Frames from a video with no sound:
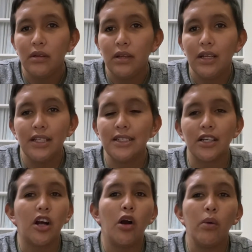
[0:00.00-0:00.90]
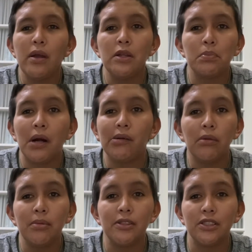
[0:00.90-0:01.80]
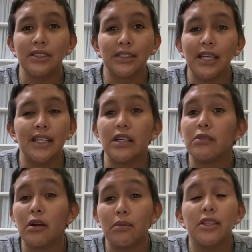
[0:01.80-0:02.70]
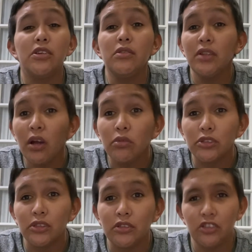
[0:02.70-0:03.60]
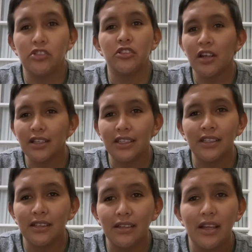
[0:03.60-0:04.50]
He's like, oh, he's probably just kidding around with you. No, dude, you do not kid.